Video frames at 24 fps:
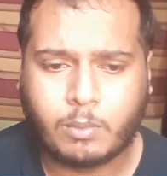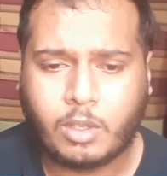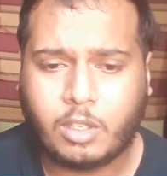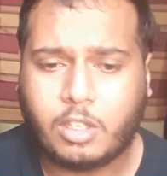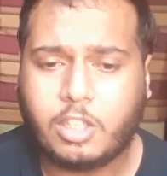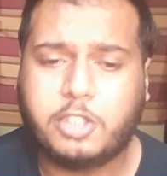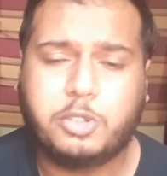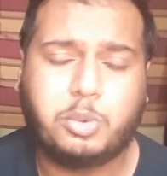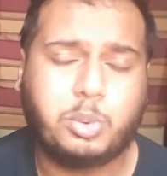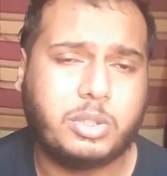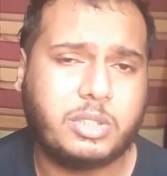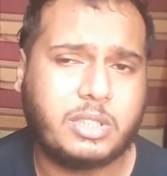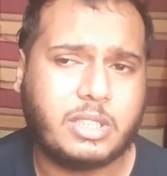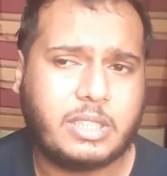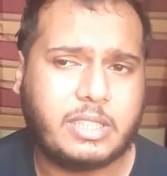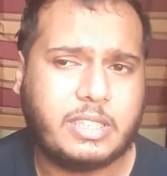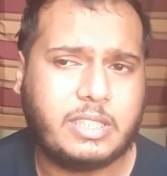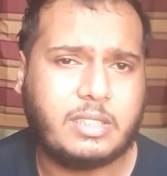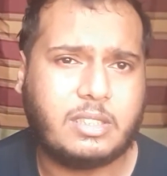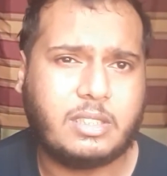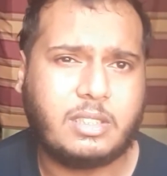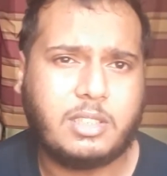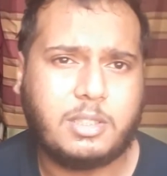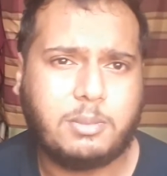because we still
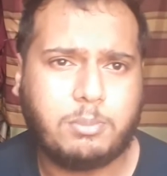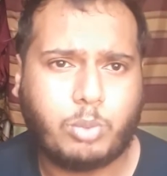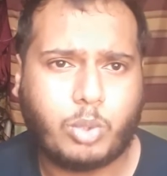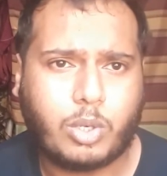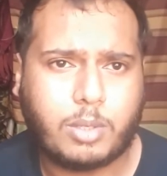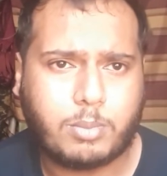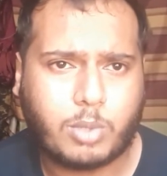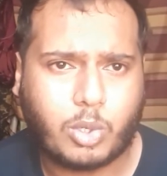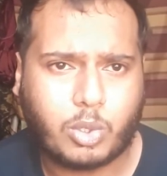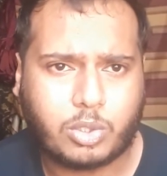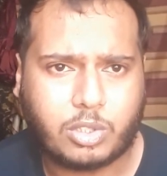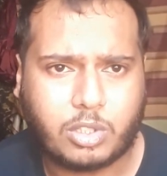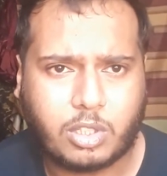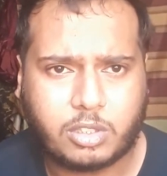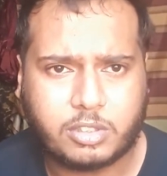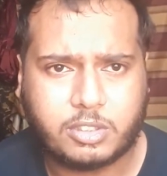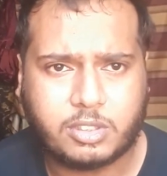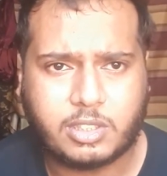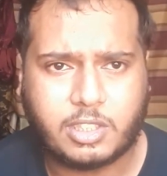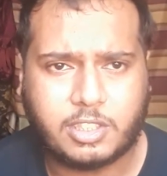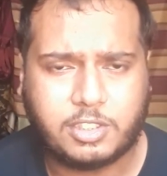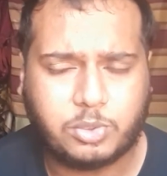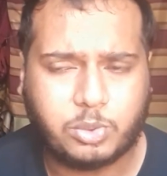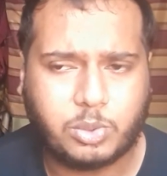need to learn more about
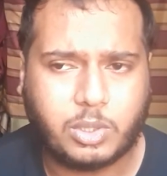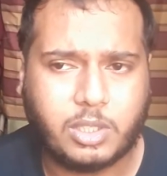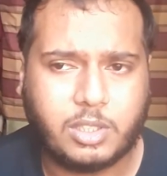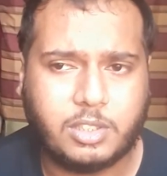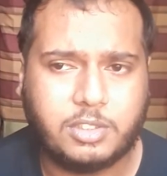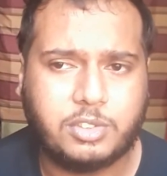Roxa as well.